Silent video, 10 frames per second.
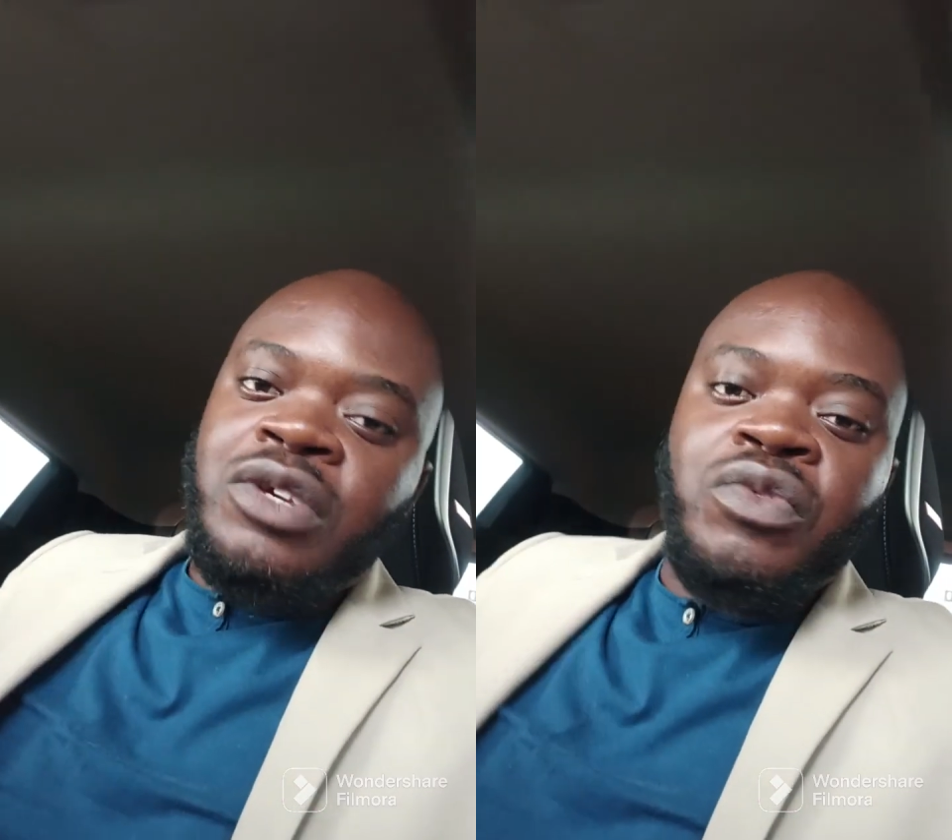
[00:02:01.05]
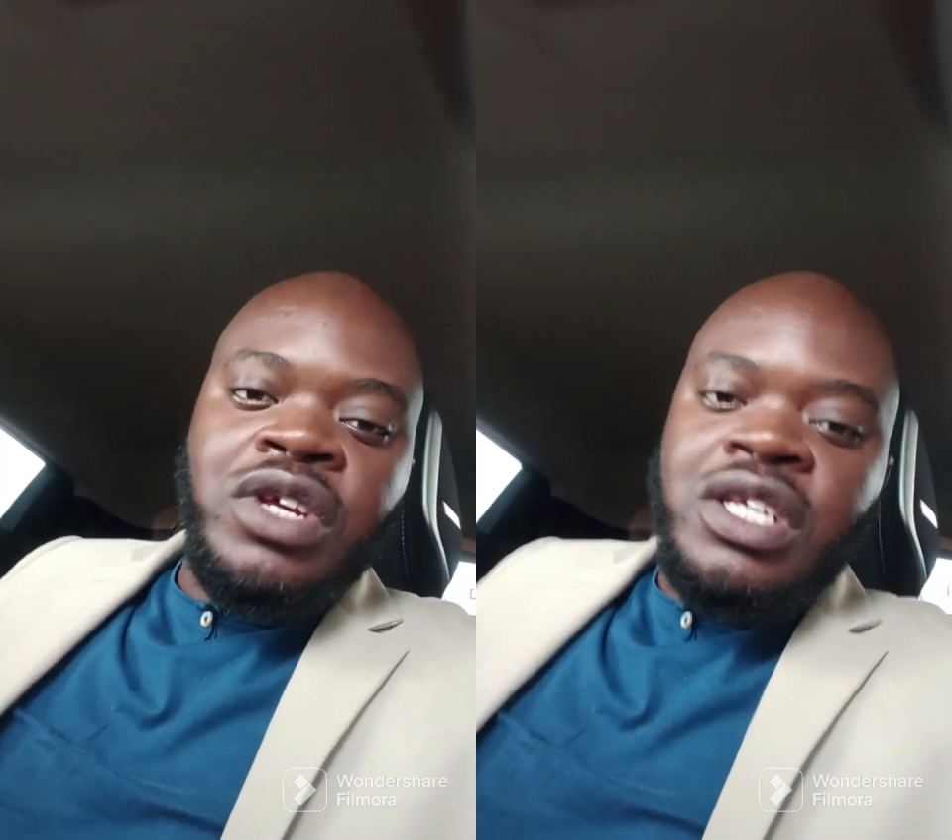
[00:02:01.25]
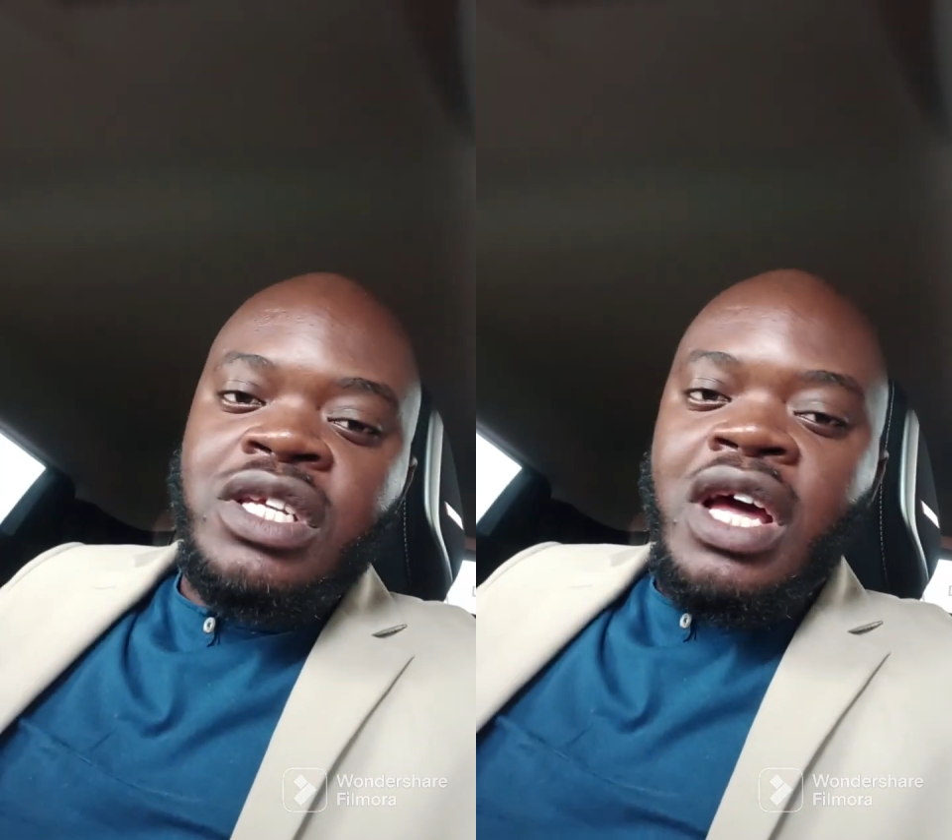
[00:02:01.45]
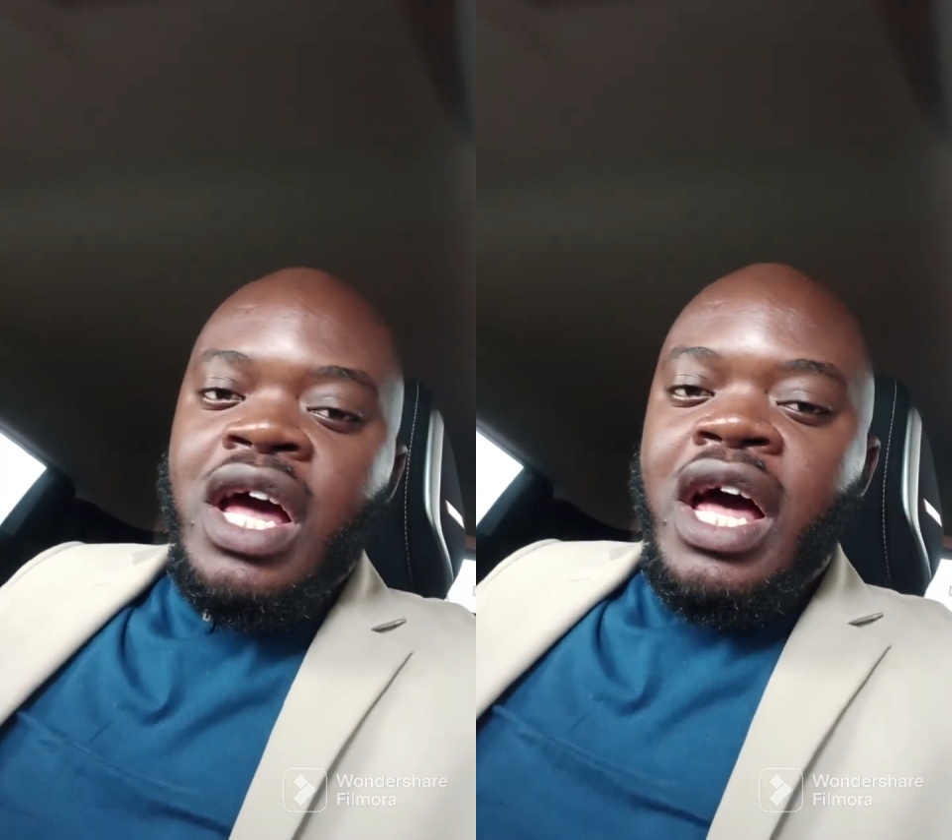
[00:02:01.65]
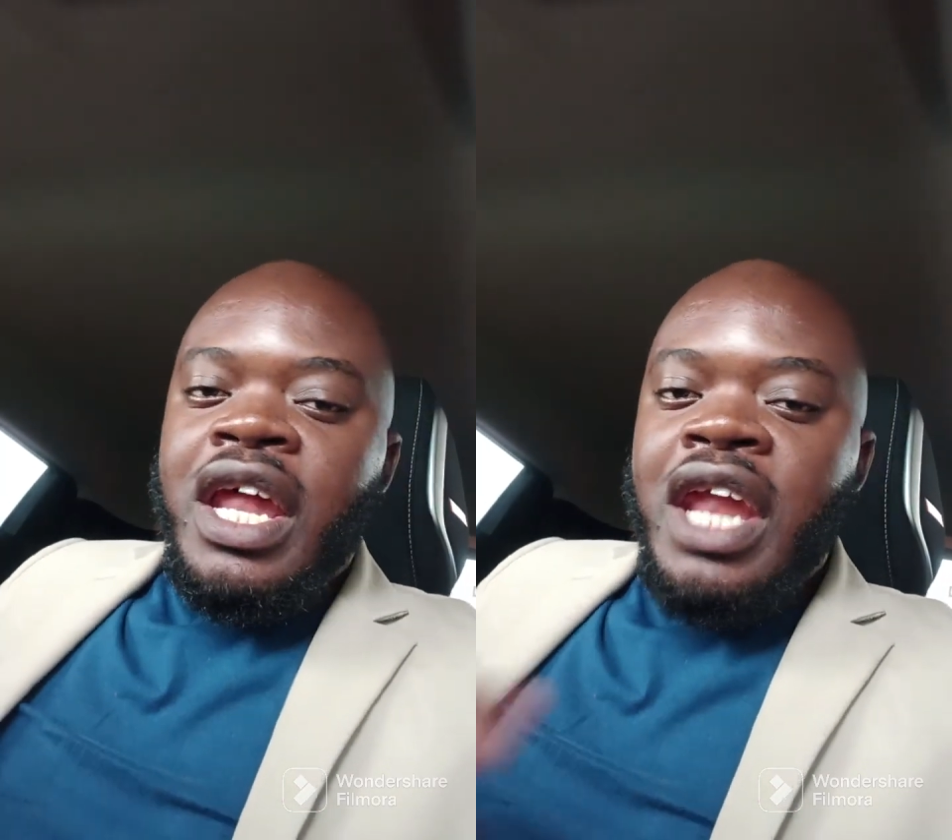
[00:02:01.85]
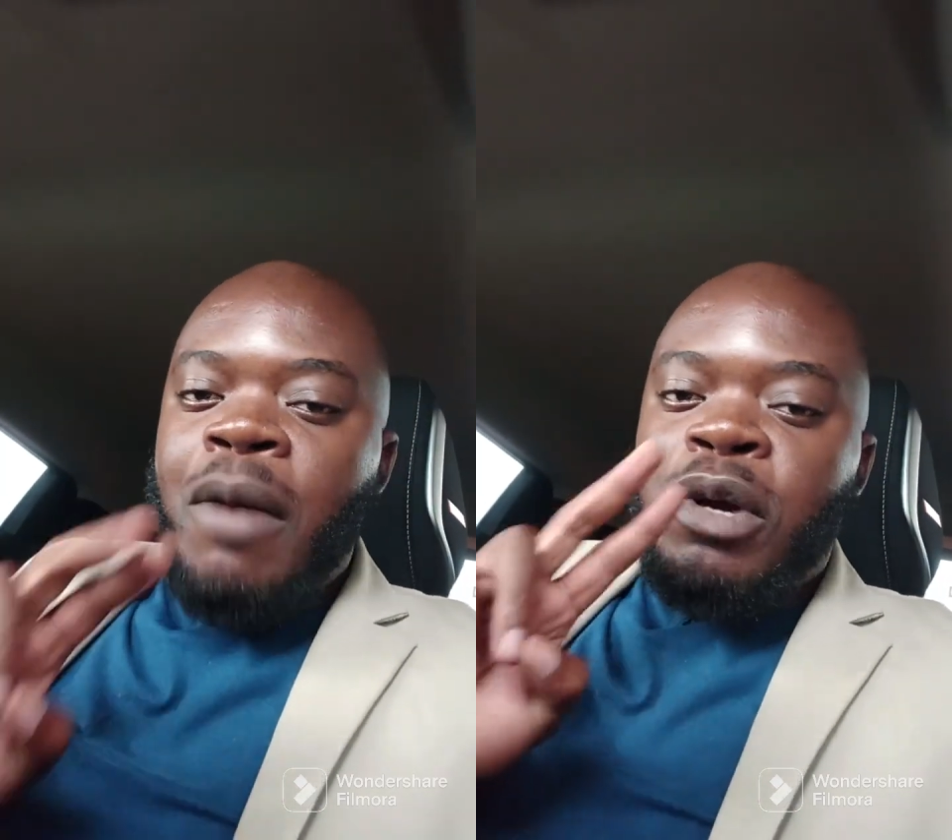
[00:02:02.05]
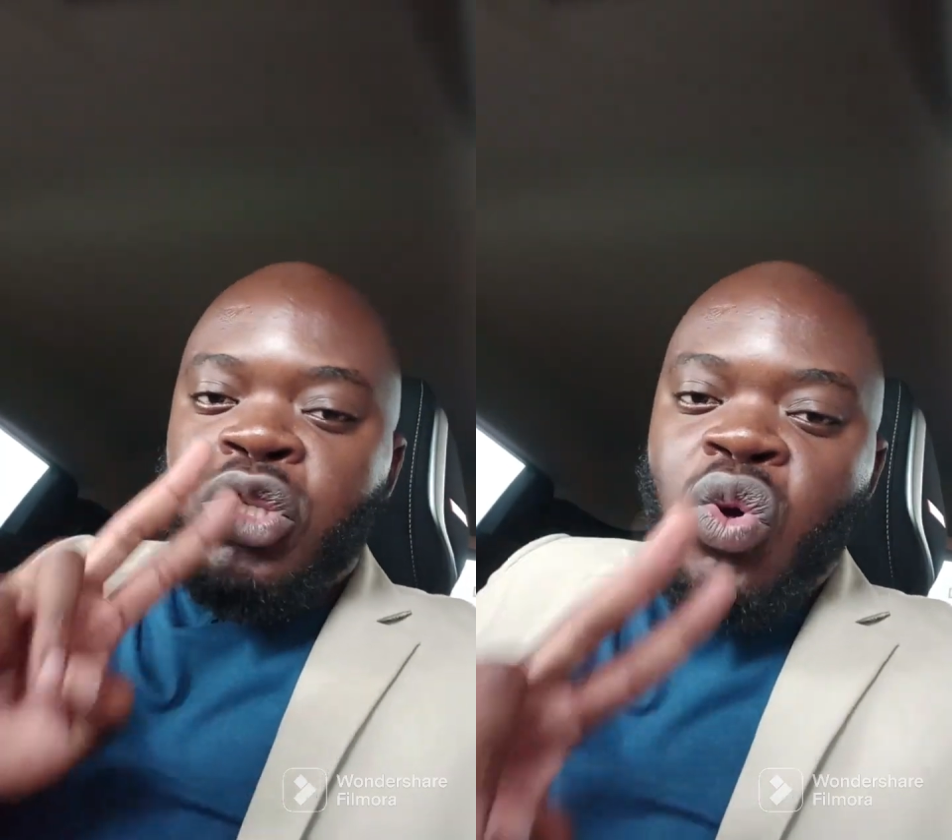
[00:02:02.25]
degrees. Number